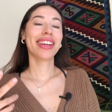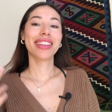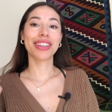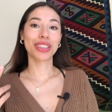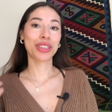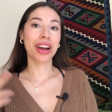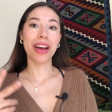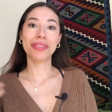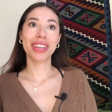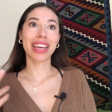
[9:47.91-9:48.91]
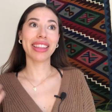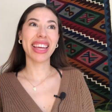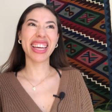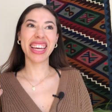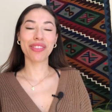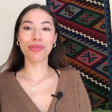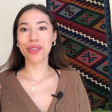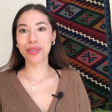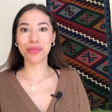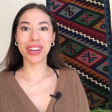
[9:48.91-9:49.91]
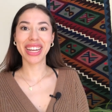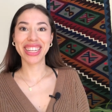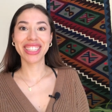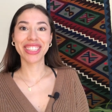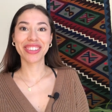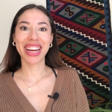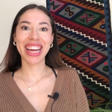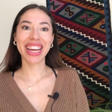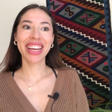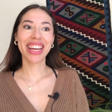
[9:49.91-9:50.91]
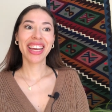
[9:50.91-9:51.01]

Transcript: there's traffic and they get road rage, right?